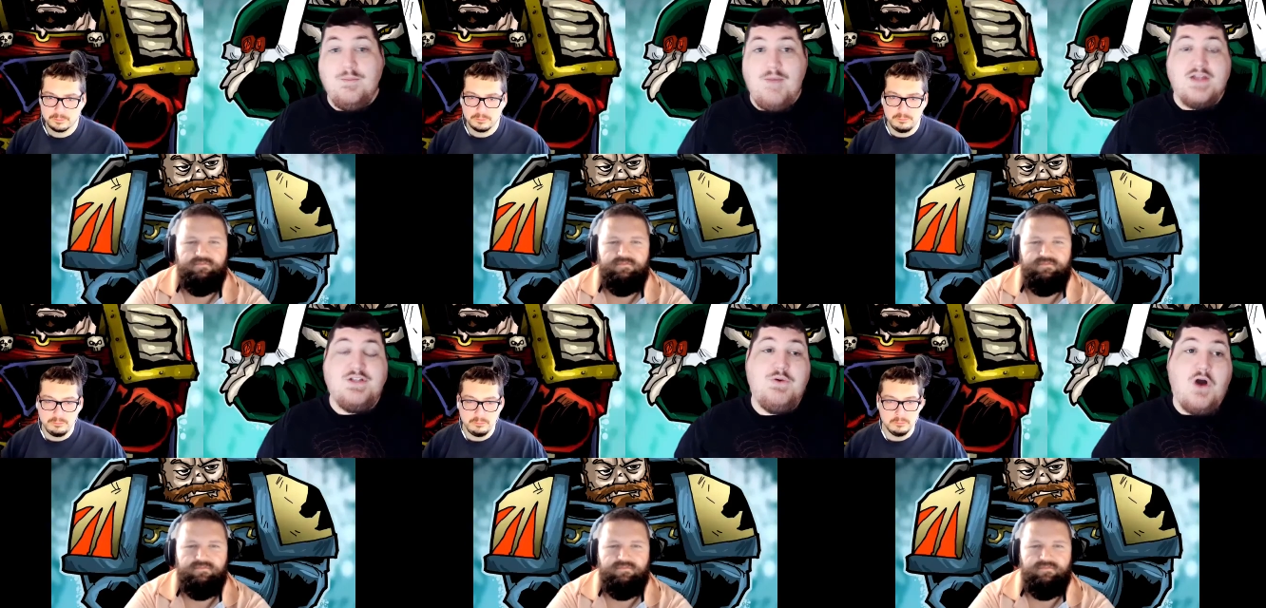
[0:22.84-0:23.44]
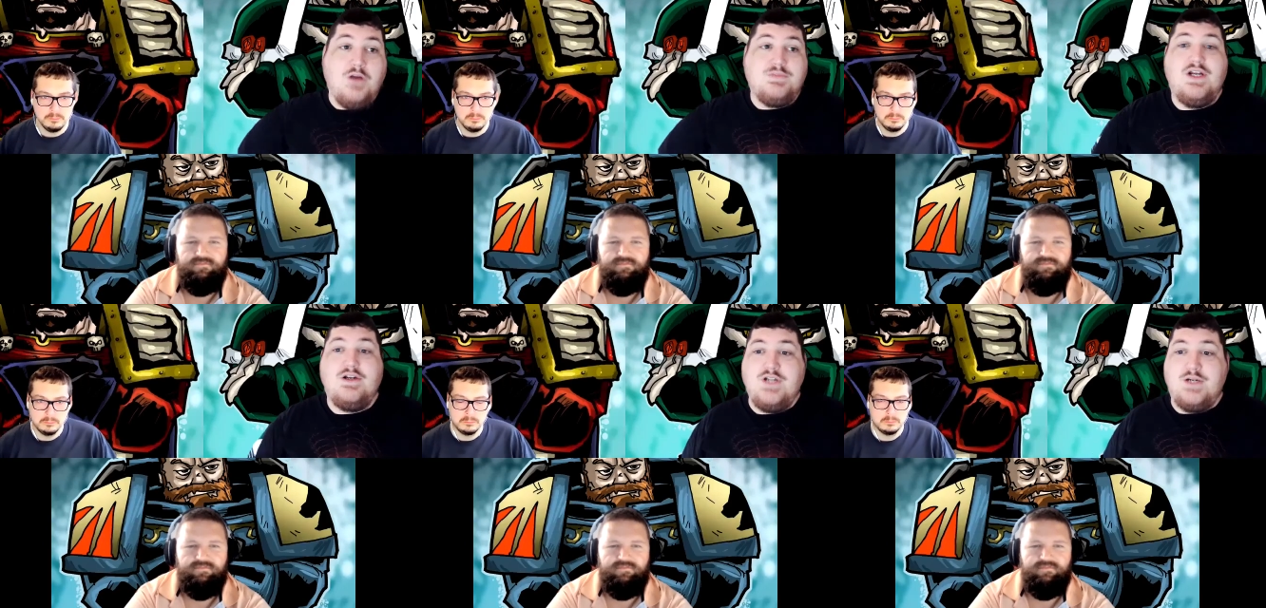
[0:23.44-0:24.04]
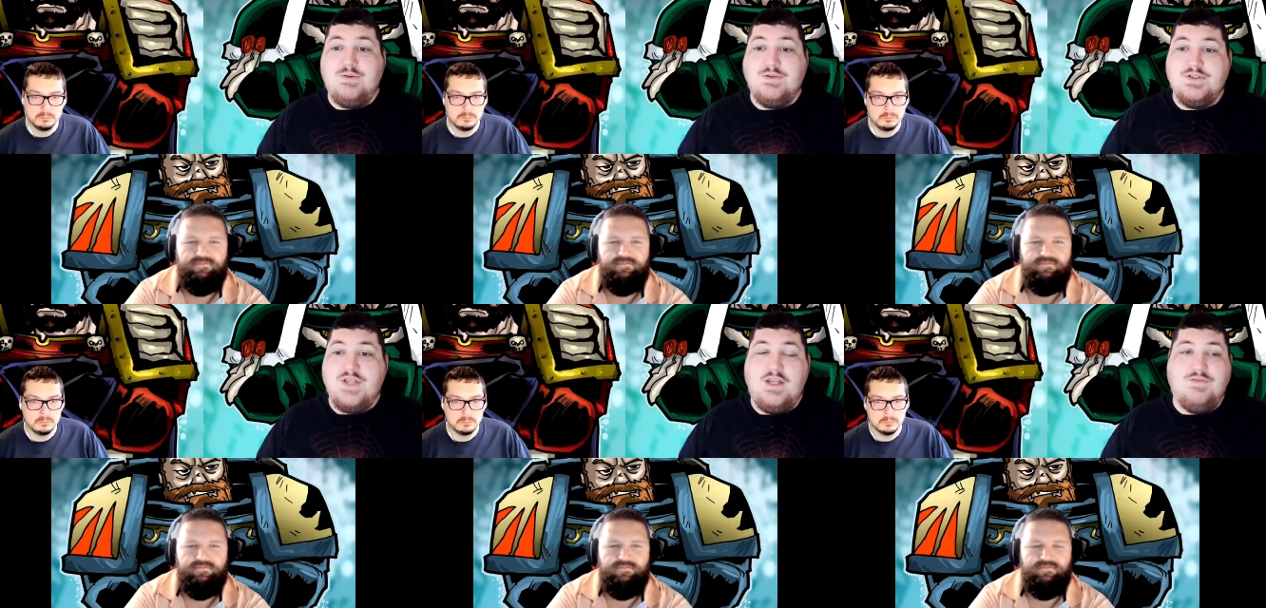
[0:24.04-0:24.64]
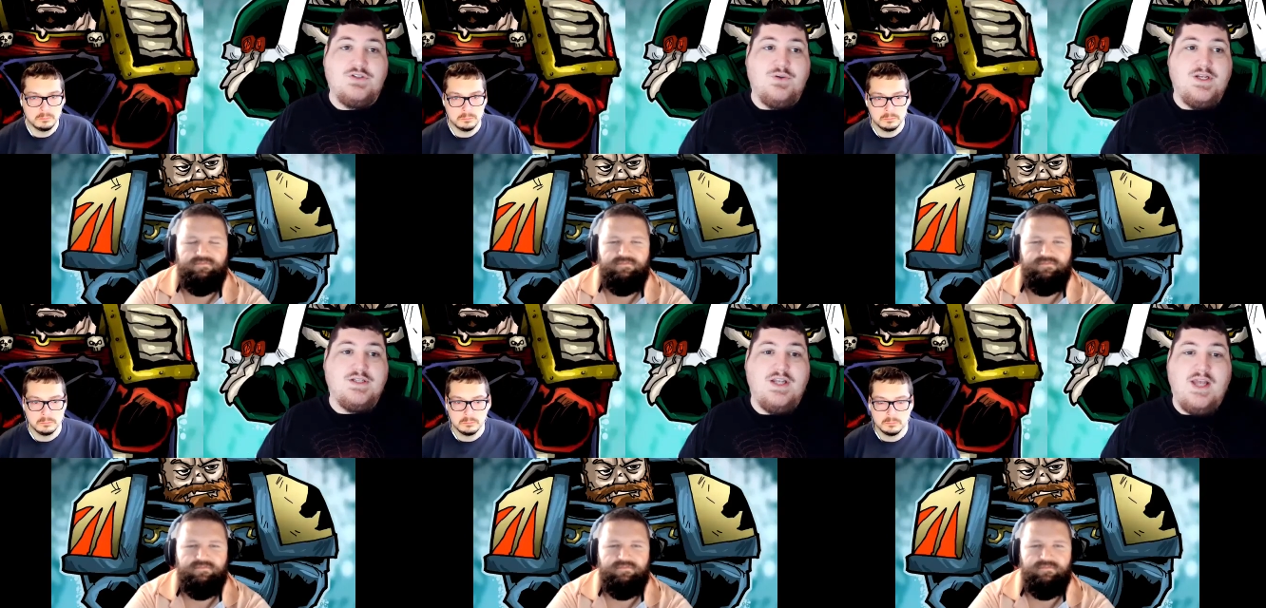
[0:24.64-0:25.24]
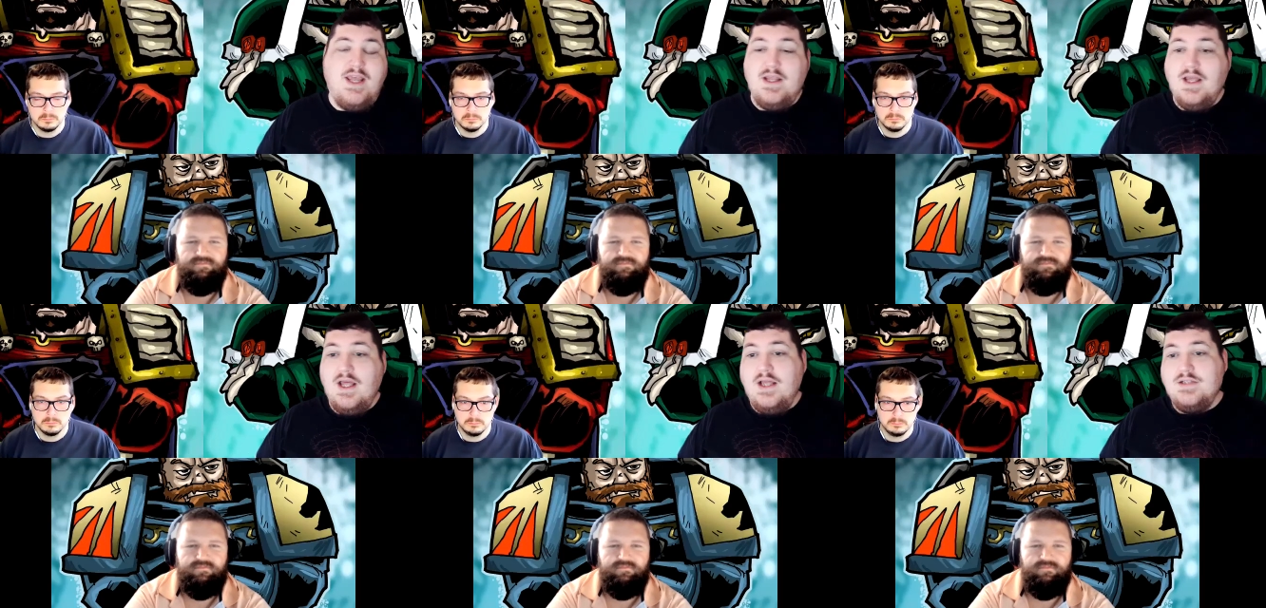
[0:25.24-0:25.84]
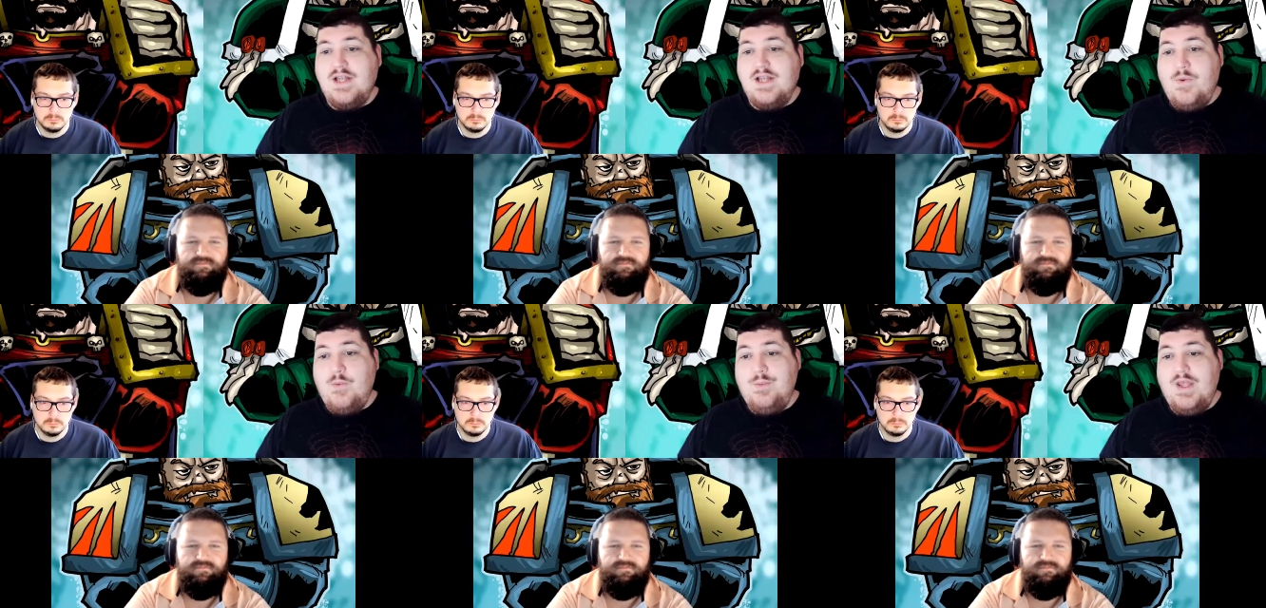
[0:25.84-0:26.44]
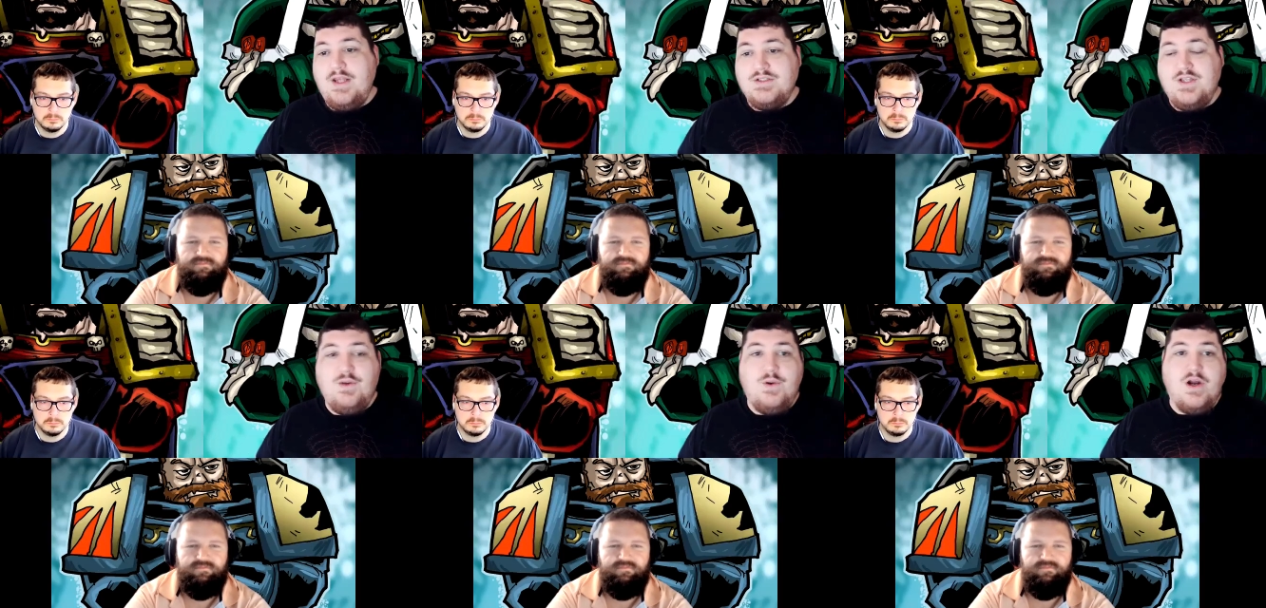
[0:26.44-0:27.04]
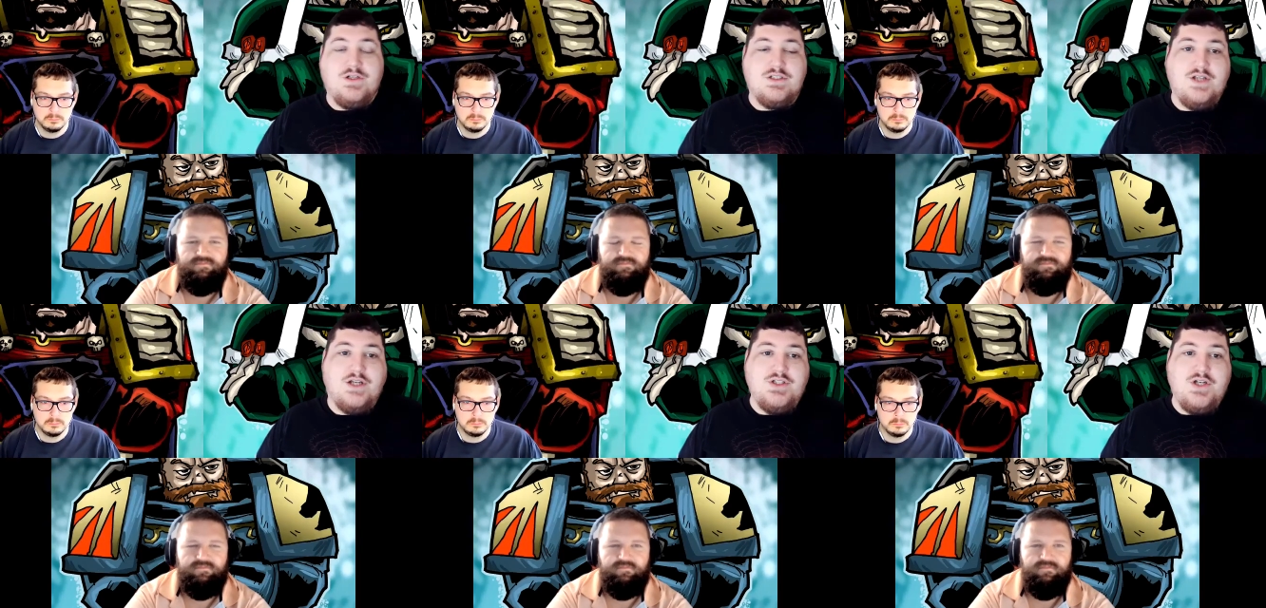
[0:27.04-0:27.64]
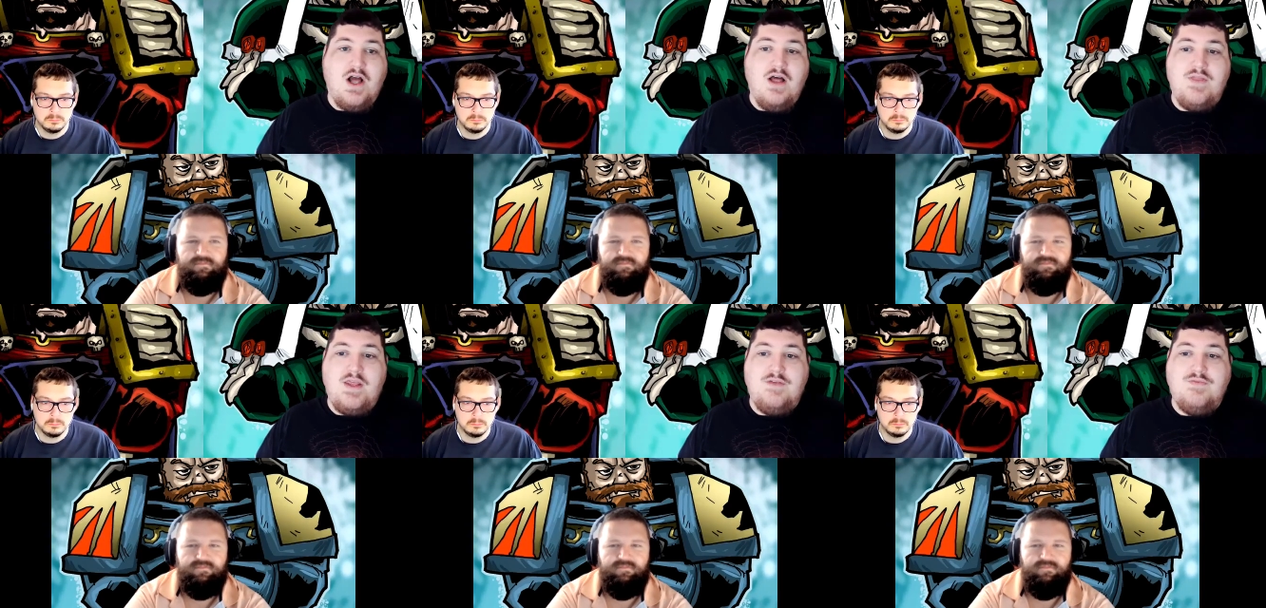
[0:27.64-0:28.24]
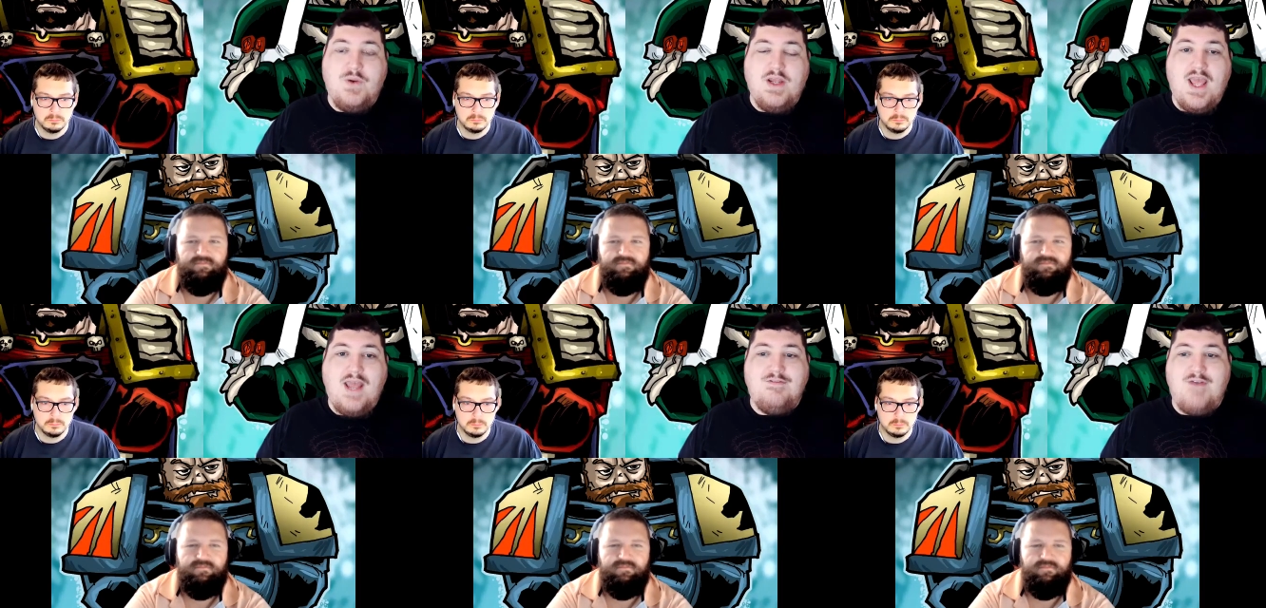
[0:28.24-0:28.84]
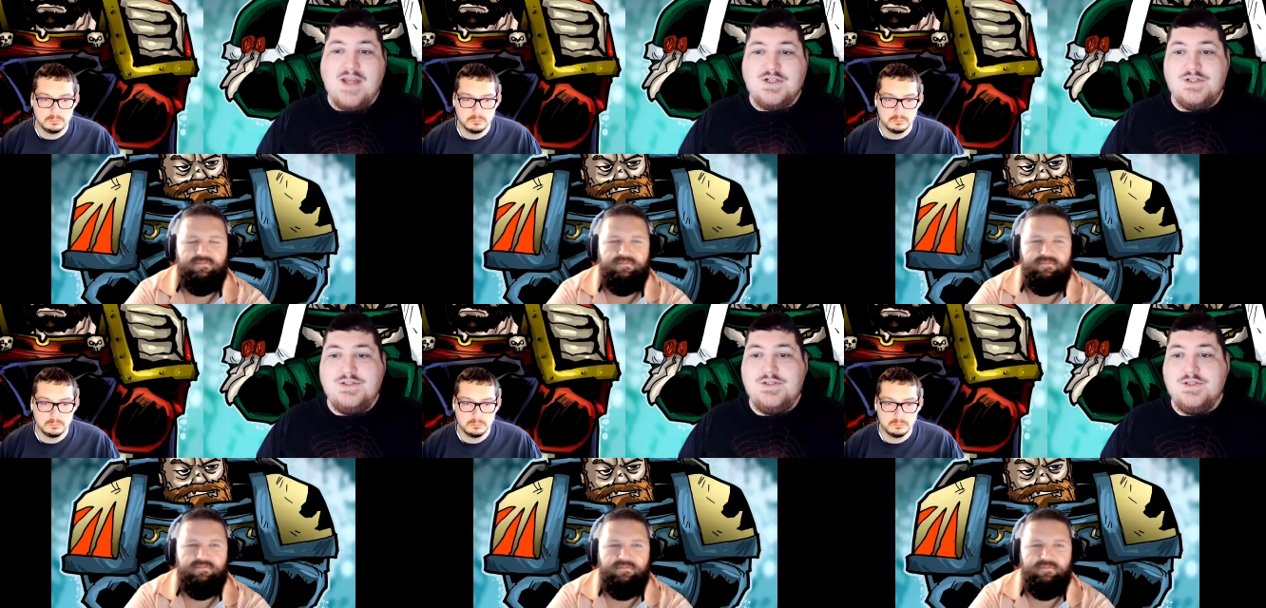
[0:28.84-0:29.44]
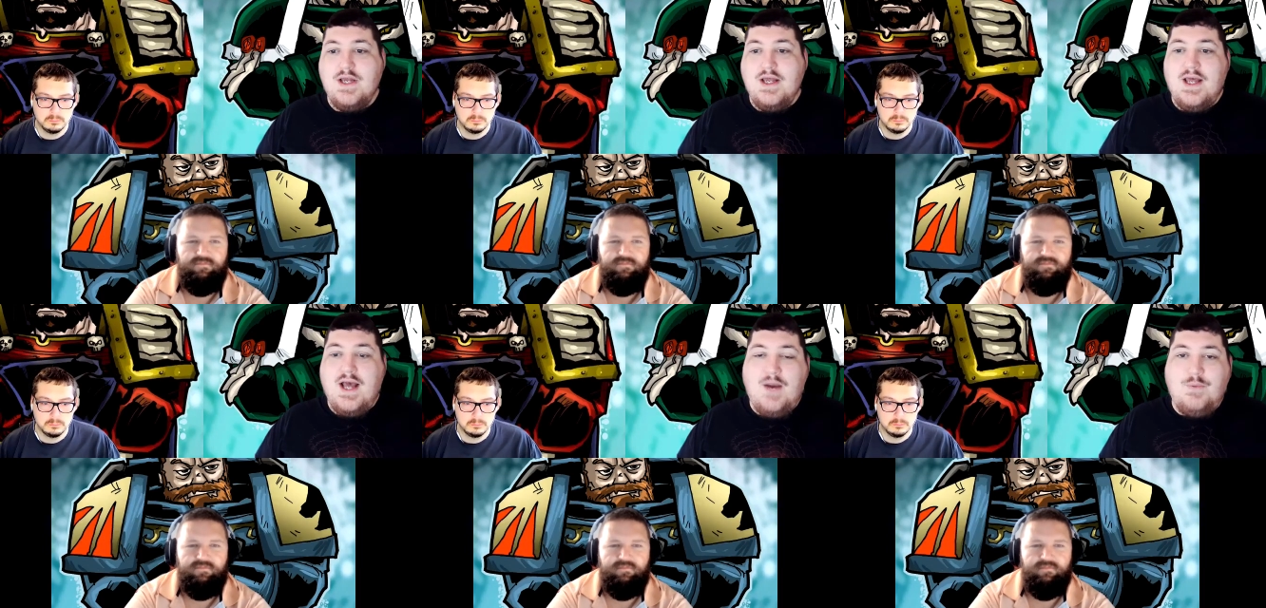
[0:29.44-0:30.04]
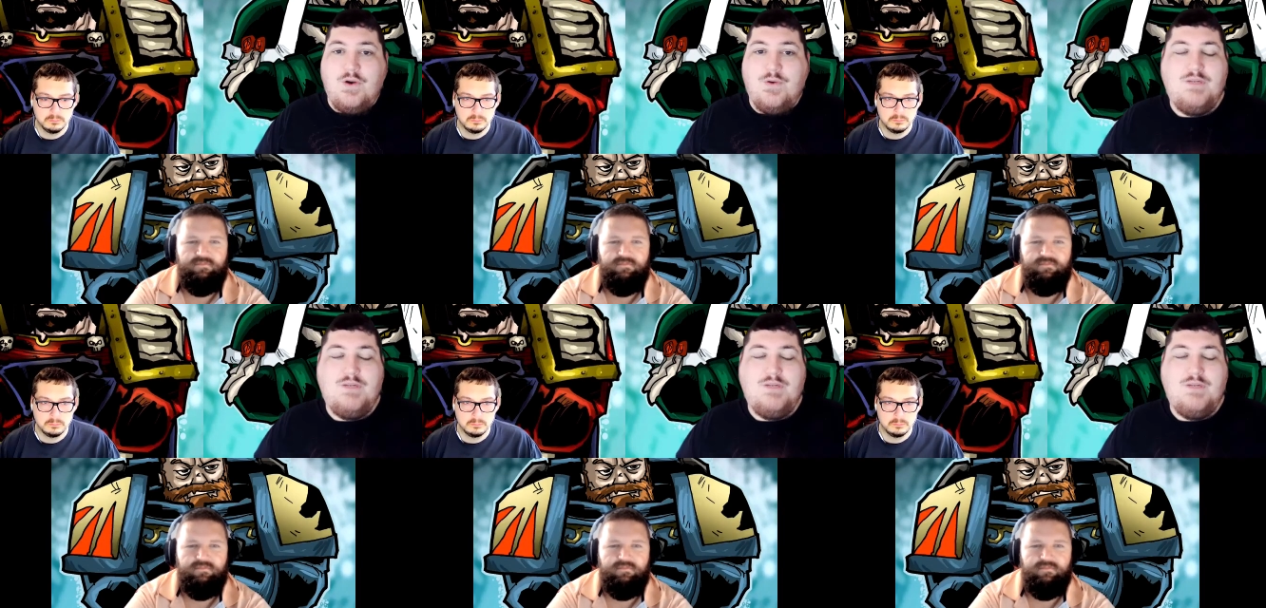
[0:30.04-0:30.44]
Speaker 1: back to Armchair Generals. Thank you for joining us today. Today we will be continuing our discussion on the forty K factions. Uh, we're going to